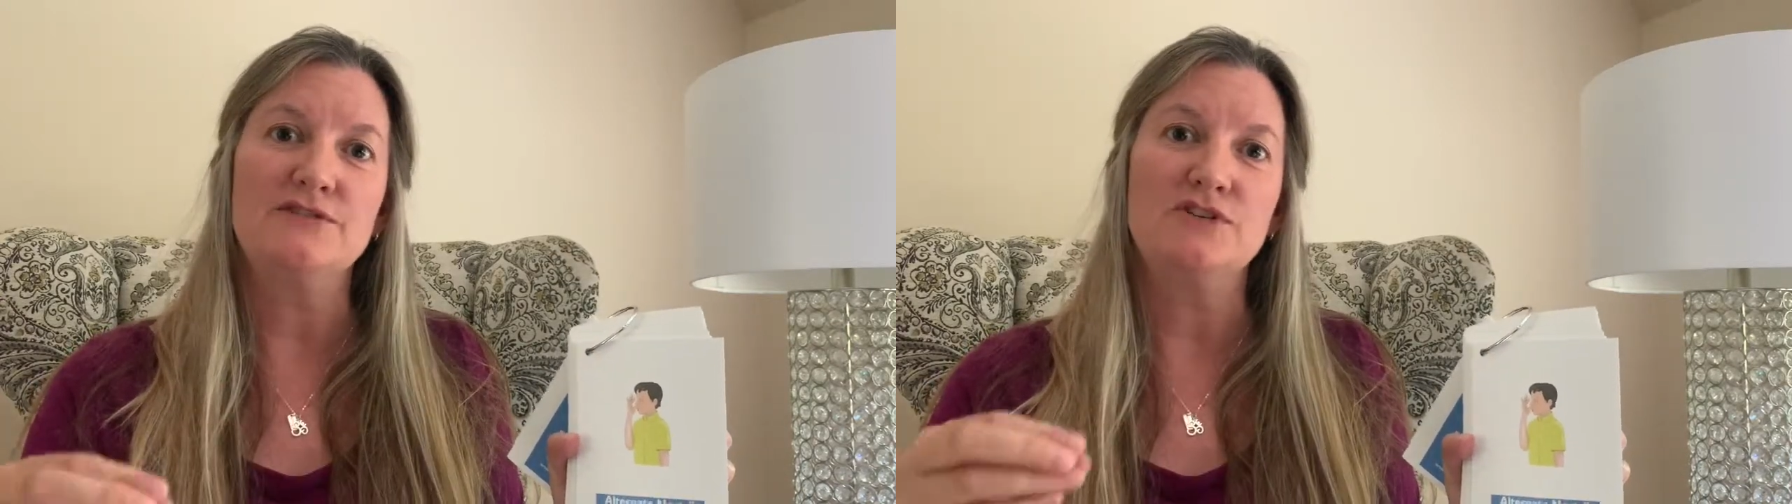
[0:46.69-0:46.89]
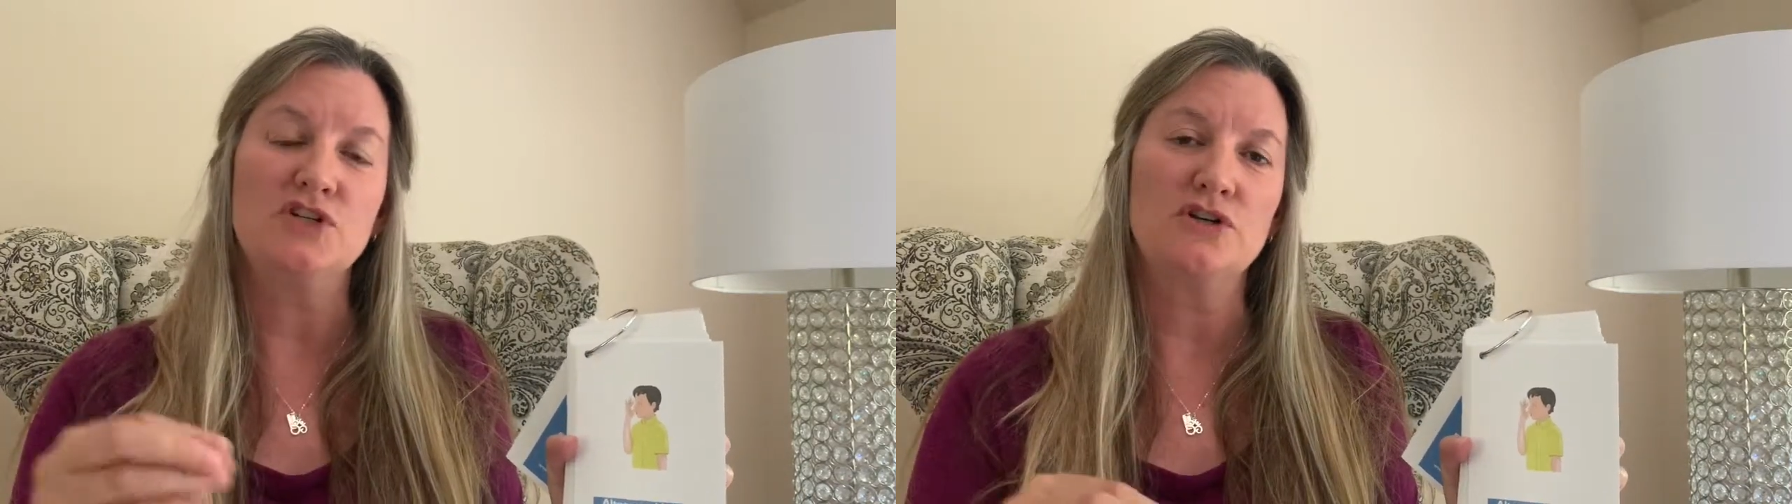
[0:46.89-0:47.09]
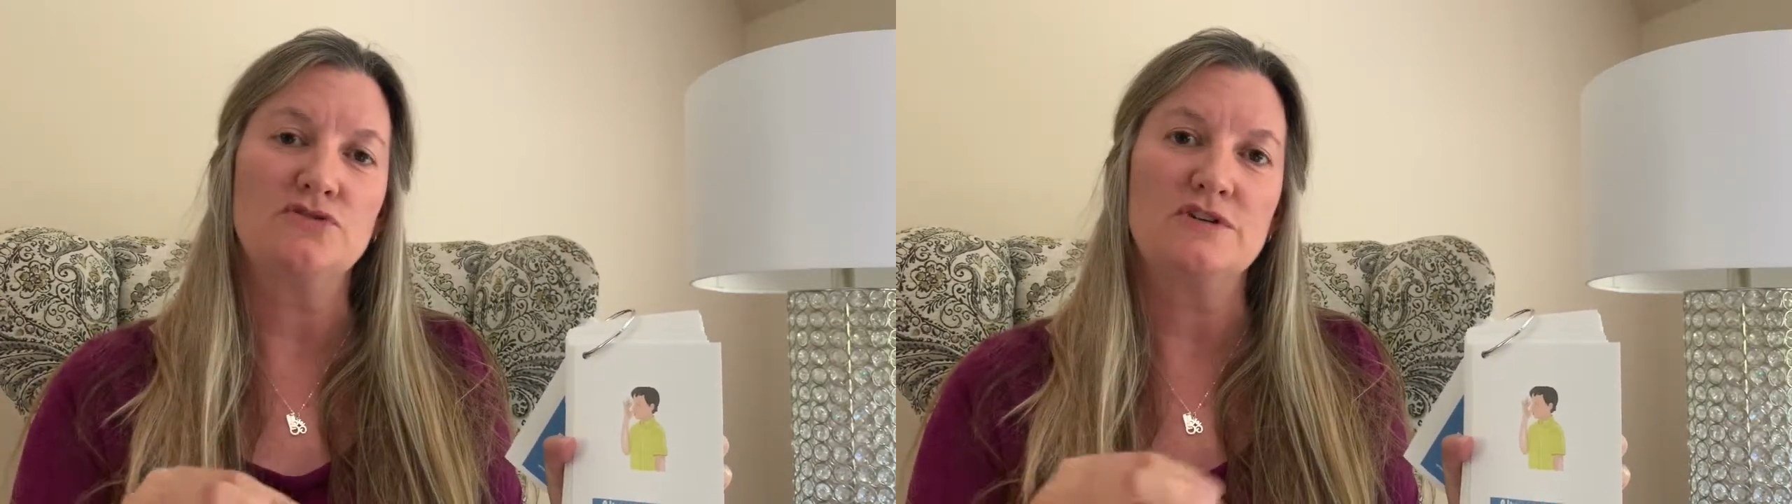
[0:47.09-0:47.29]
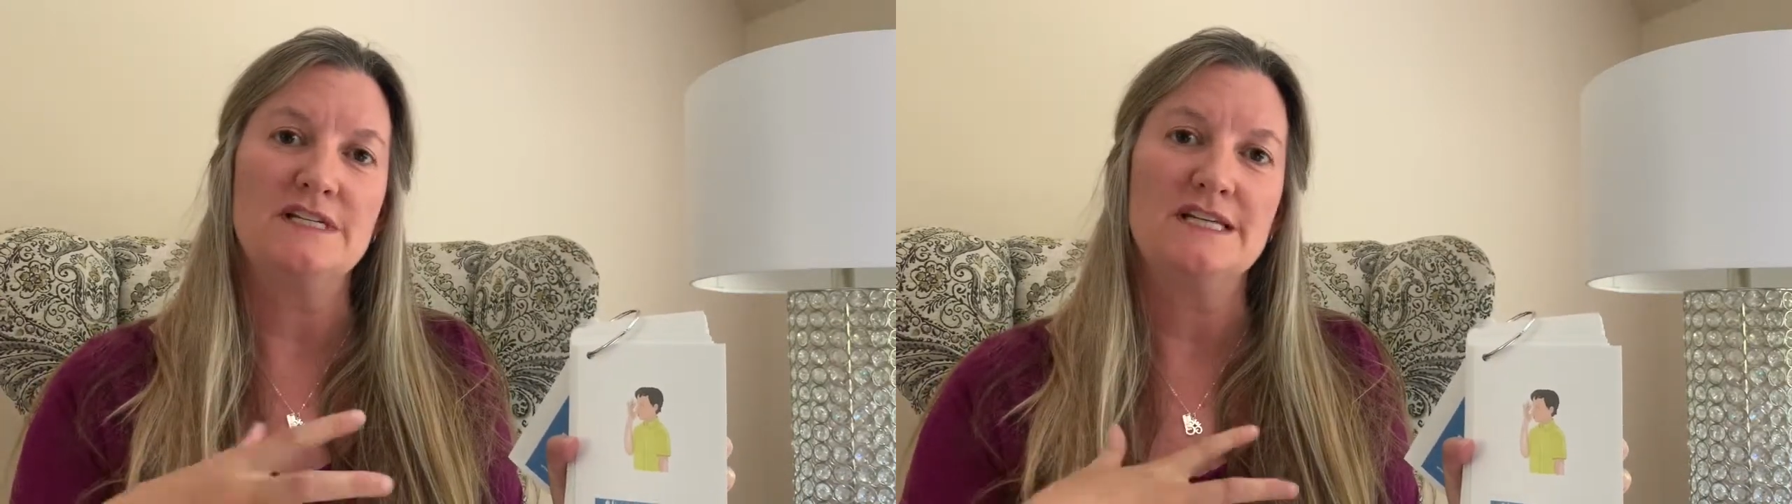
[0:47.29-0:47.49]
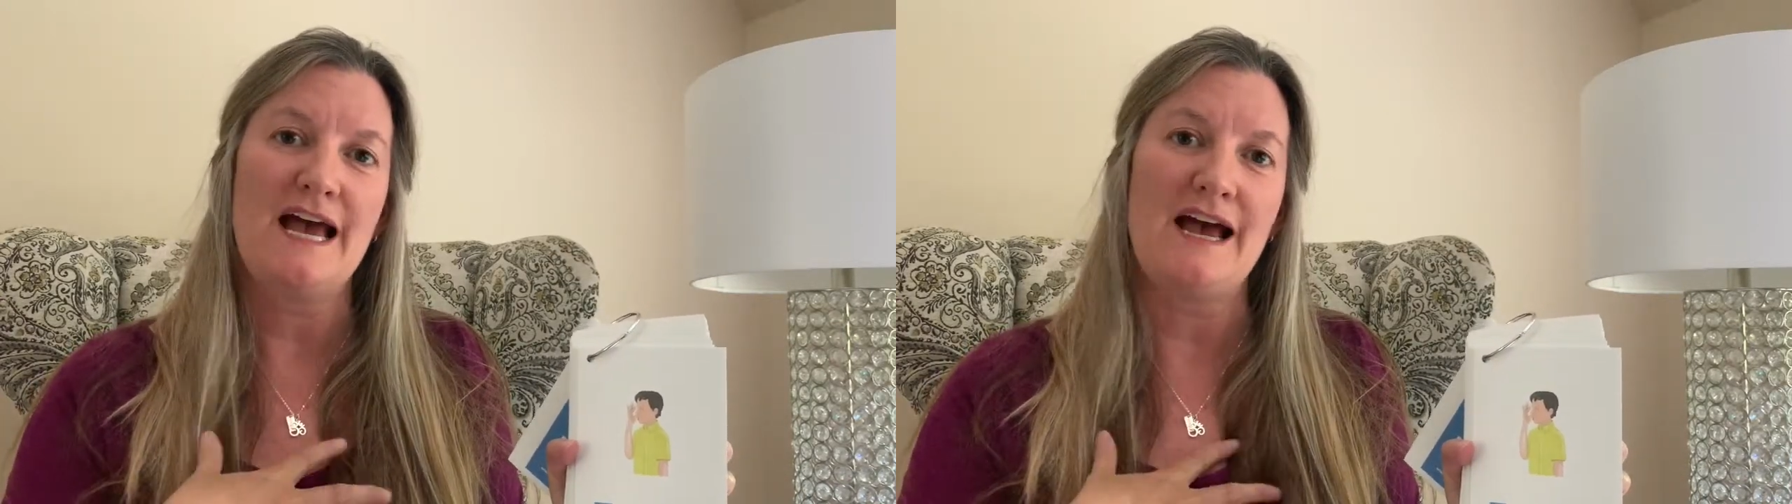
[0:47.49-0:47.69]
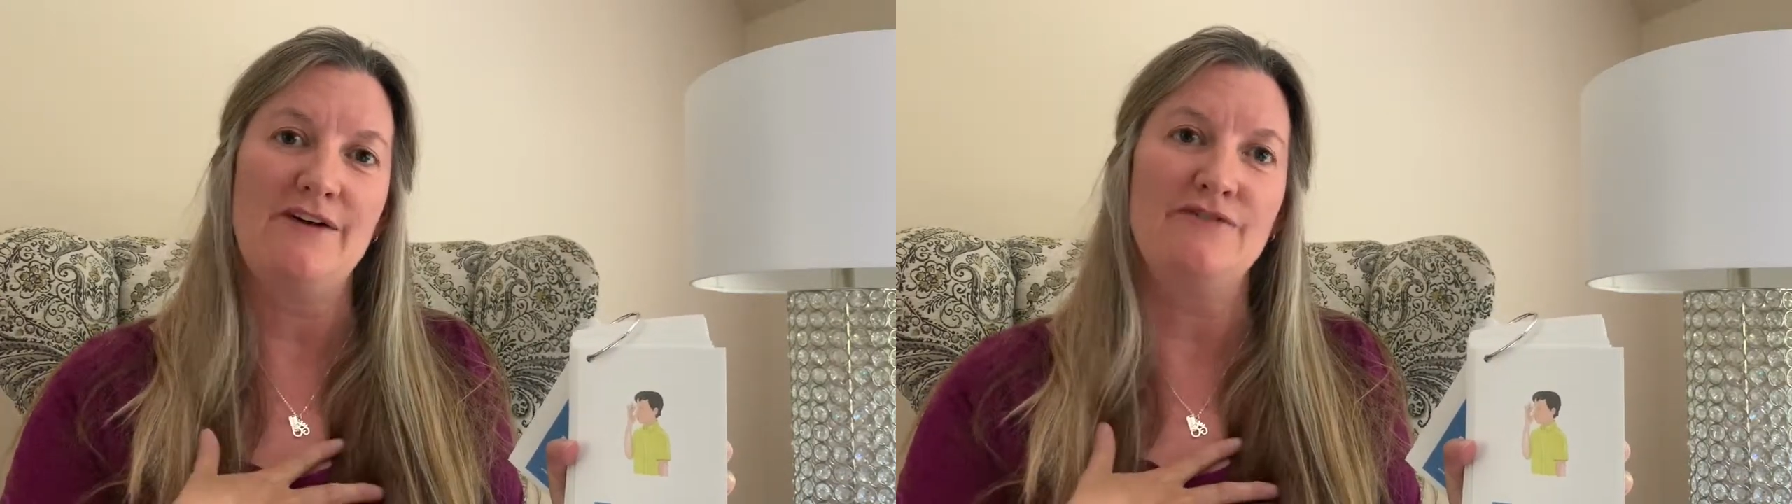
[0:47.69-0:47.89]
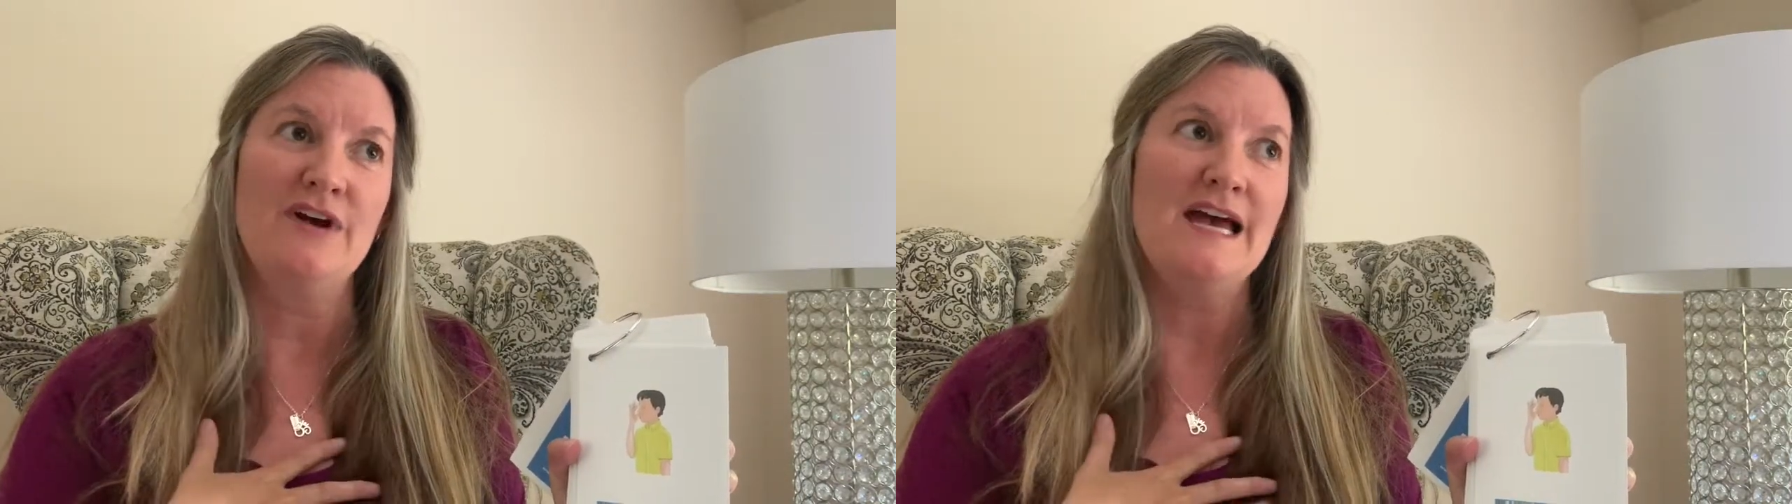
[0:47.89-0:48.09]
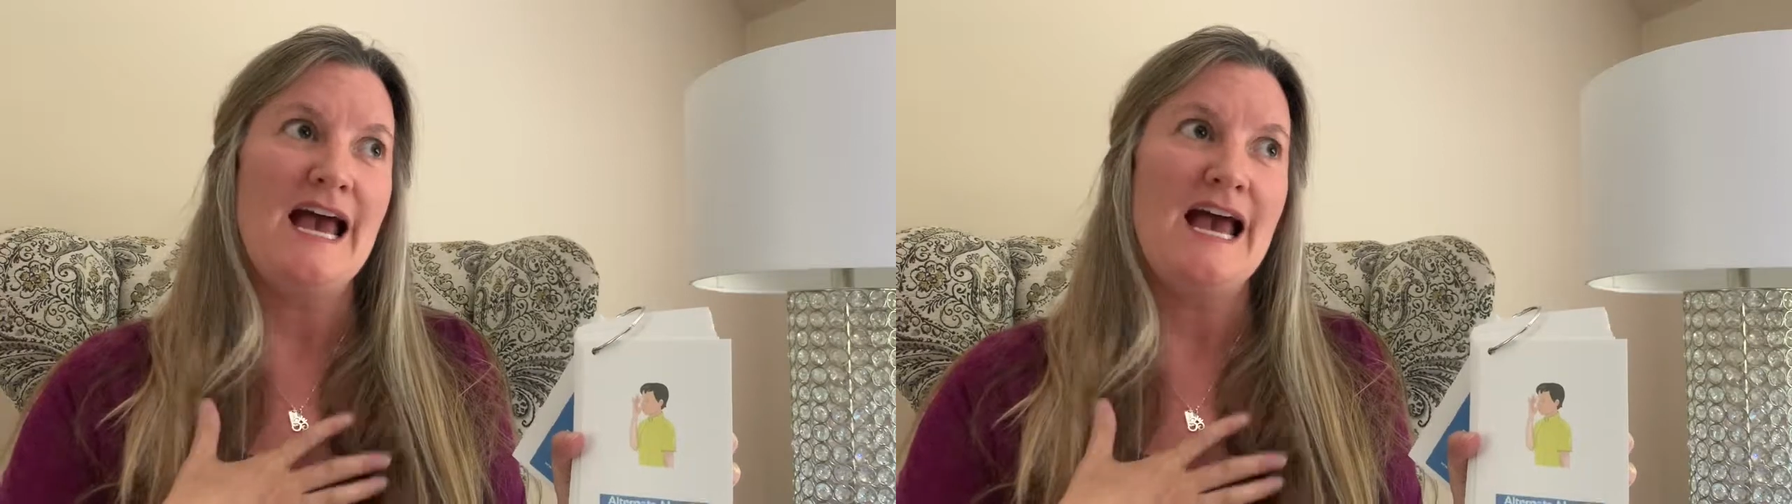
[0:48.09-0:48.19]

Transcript: for children to have